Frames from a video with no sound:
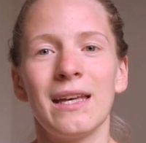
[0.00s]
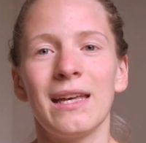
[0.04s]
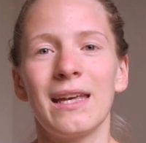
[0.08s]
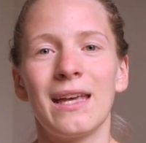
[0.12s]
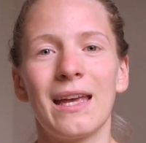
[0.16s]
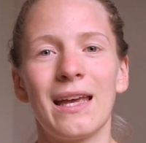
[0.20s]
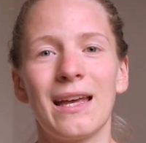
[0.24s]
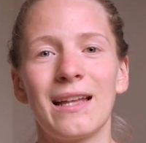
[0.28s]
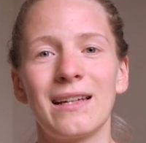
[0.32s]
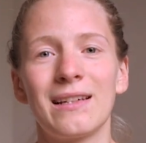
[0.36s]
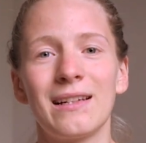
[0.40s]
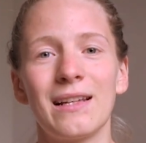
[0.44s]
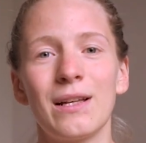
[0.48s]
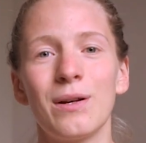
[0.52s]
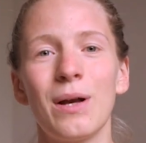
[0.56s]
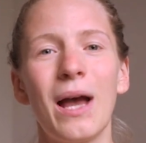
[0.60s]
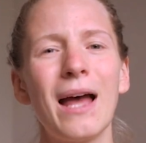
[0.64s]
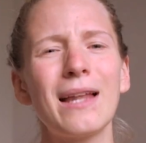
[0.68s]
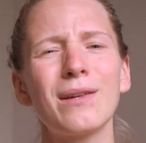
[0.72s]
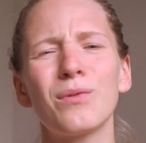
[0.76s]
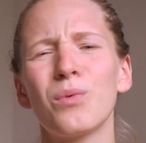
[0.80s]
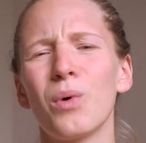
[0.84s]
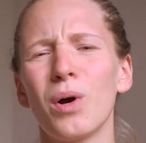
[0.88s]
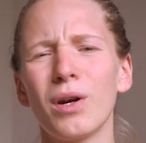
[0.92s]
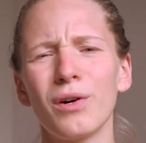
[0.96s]
And it
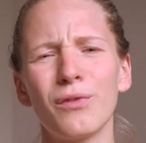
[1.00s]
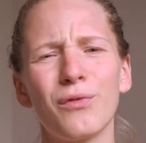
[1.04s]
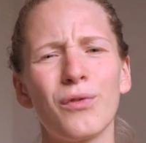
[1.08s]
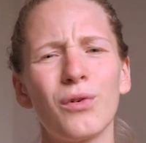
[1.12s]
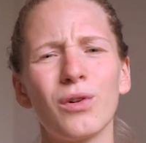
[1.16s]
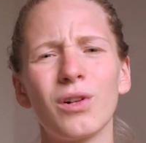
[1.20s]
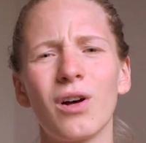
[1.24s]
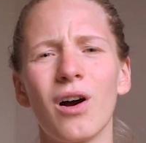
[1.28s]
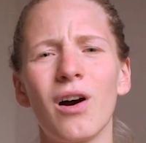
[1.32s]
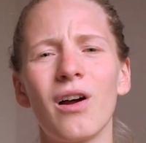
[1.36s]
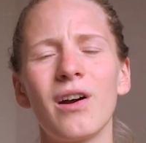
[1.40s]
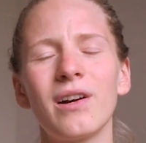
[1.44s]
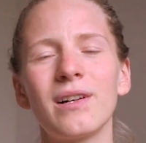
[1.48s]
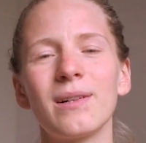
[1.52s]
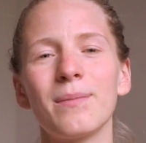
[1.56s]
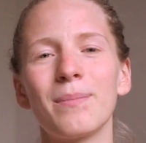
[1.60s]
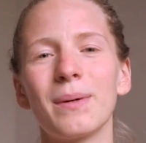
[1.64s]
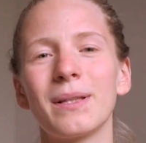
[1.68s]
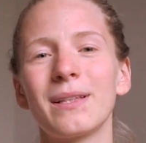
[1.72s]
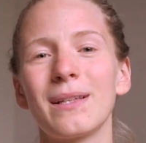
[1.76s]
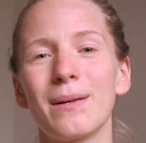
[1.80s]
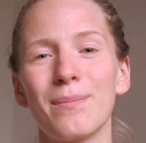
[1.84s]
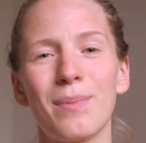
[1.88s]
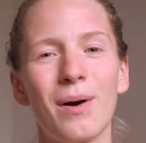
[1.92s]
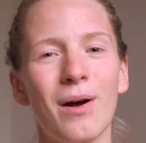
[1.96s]
had a wonderful garden,
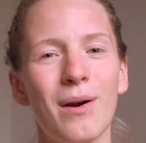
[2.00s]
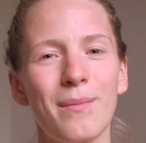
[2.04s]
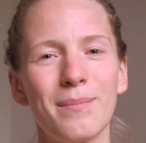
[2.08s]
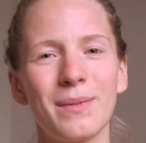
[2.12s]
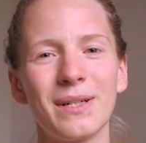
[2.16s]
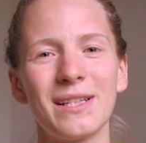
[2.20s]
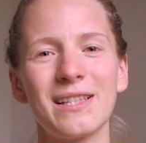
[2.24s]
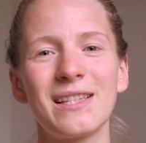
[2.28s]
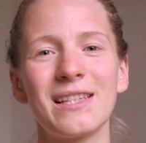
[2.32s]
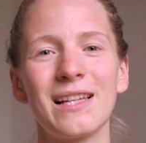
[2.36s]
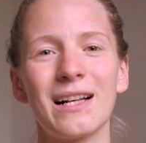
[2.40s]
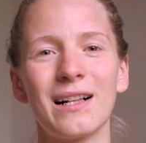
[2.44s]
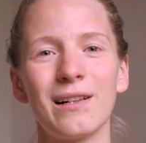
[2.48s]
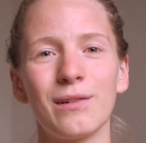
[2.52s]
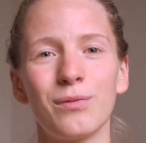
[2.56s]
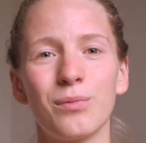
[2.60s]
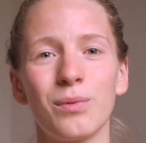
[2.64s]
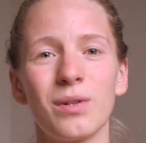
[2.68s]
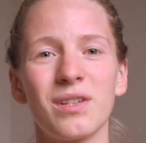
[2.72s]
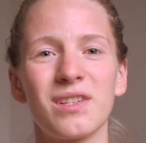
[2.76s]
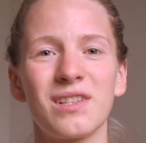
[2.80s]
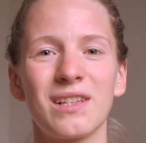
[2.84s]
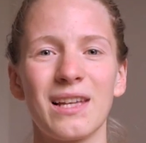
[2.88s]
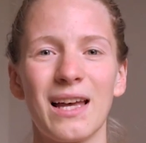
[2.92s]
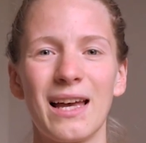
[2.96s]
but the apartment itself
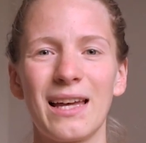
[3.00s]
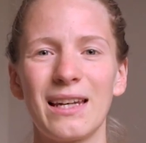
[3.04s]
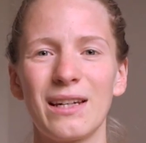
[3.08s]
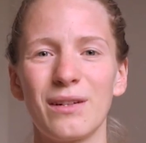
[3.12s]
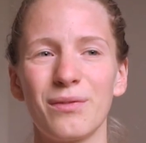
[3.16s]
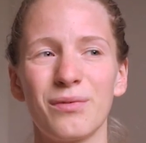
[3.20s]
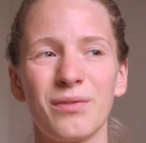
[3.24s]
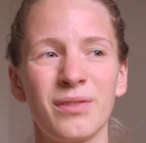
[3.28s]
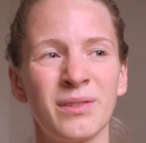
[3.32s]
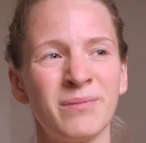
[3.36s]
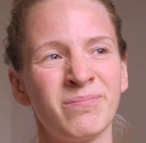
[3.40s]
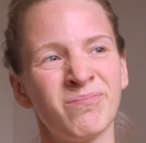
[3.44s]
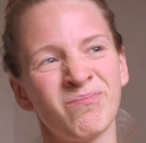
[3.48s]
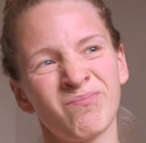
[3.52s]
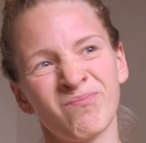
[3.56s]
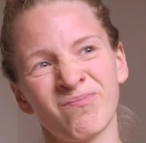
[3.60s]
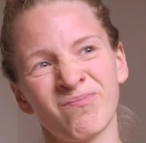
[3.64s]
was kind of